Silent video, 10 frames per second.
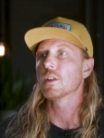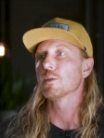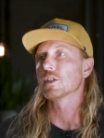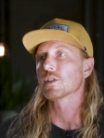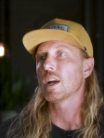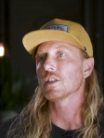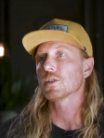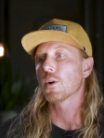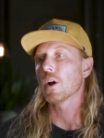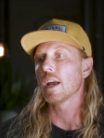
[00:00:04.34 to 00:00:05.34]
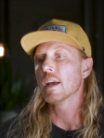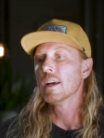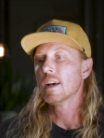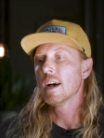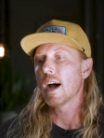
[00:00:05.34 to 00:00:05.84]
so there was this great story
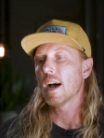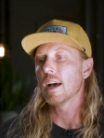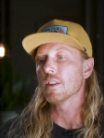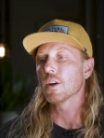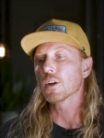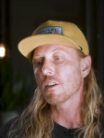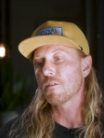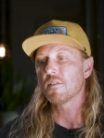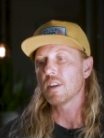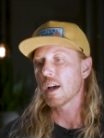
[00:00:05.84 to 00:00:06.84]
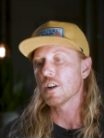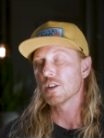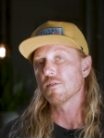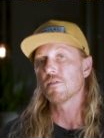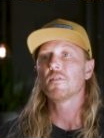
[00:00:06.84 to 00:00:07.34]
uh, in the early
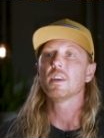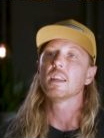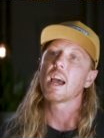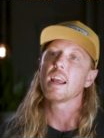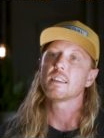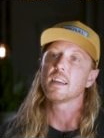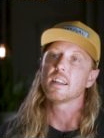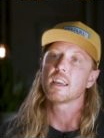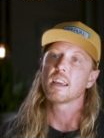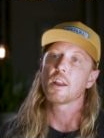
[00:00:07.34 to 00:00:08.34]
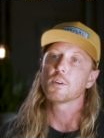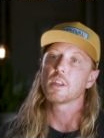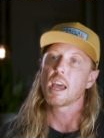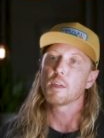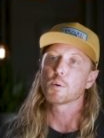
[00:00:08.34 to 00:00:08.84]
1500s. In 1519, King Henry VIII